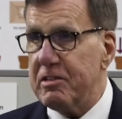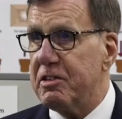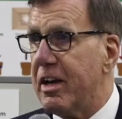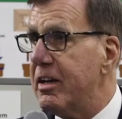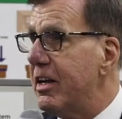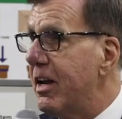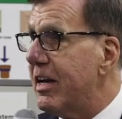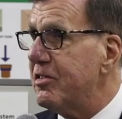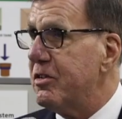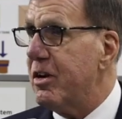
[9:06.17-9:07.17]
suddenly
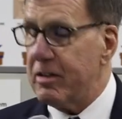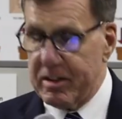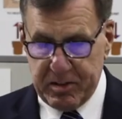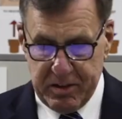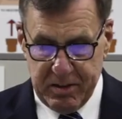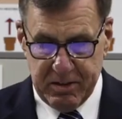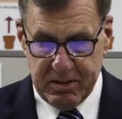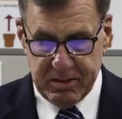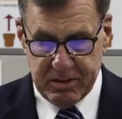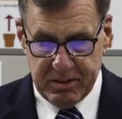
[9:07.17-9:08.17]
last August.
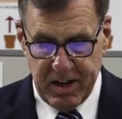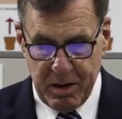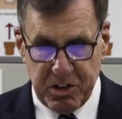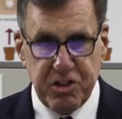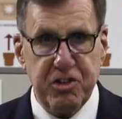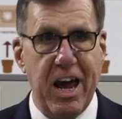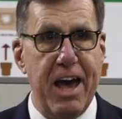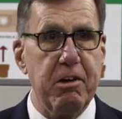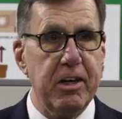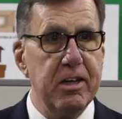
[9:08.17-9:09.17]
I was
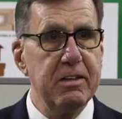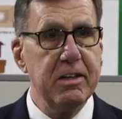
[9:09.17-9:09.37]
shattered.